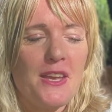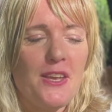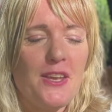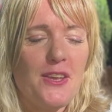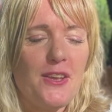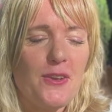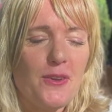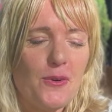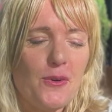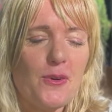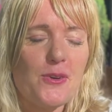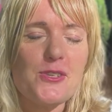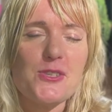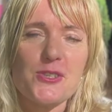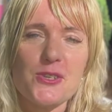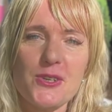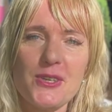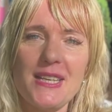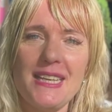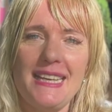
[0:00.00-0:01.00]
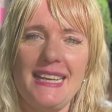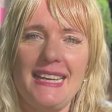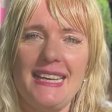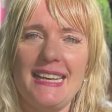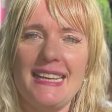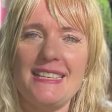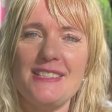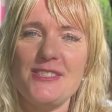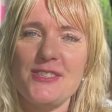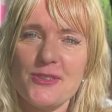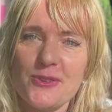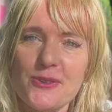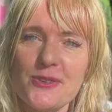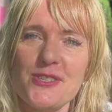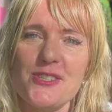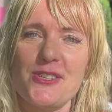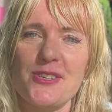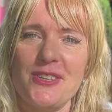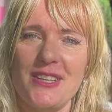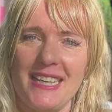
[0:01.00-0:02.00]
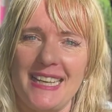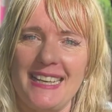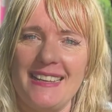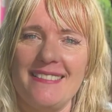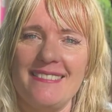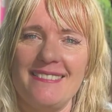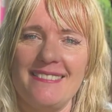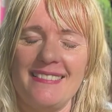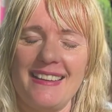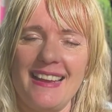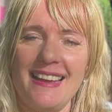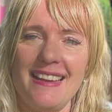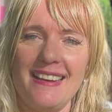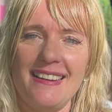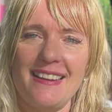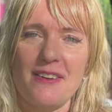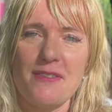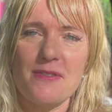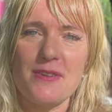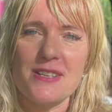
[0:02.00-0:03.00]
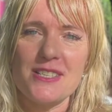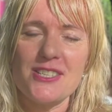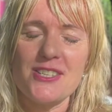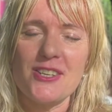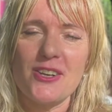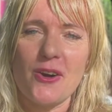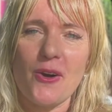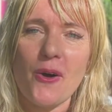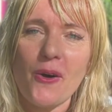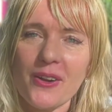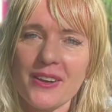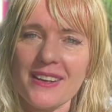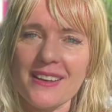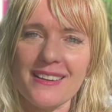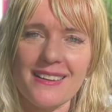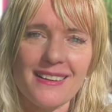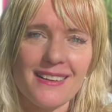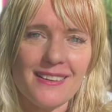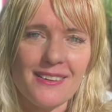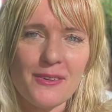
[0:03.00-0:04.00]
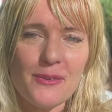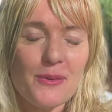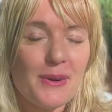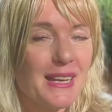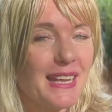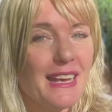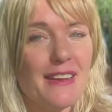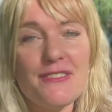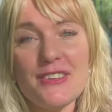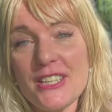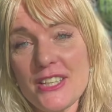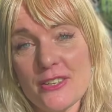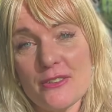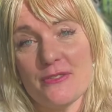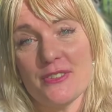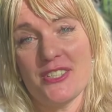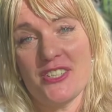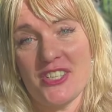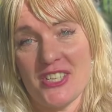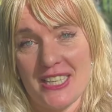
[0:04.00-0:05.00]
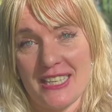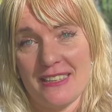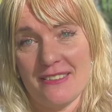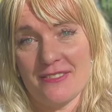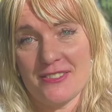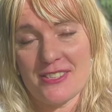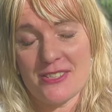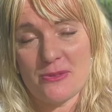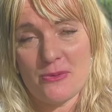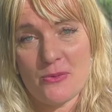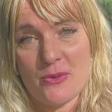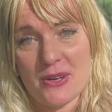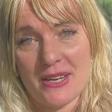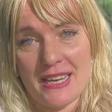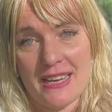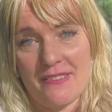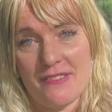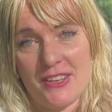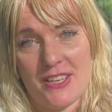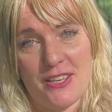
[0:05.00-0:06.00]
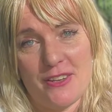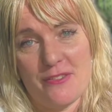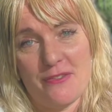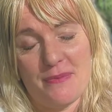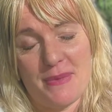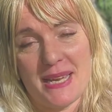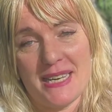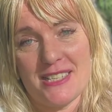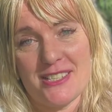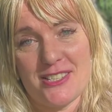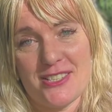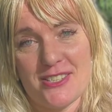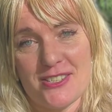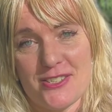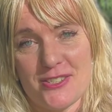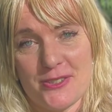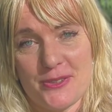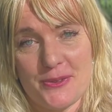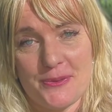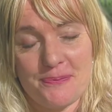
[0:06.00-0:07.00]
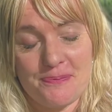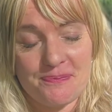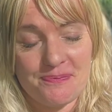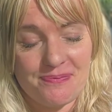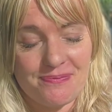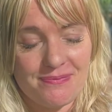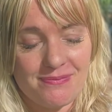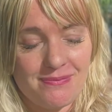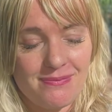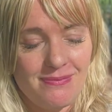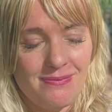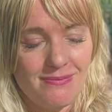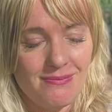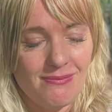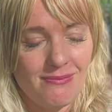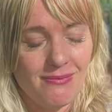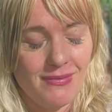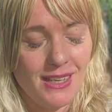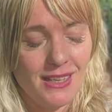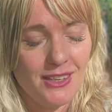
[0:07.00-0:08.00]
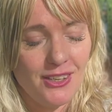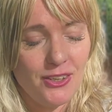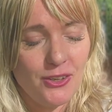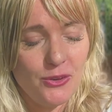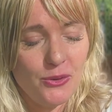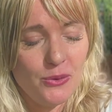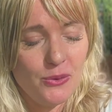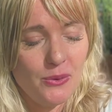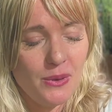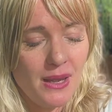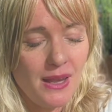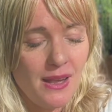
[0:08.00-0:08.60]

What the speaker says: Your journey is your journey, and I want you to honor whatever you've achieved, whatever you've managed to do. You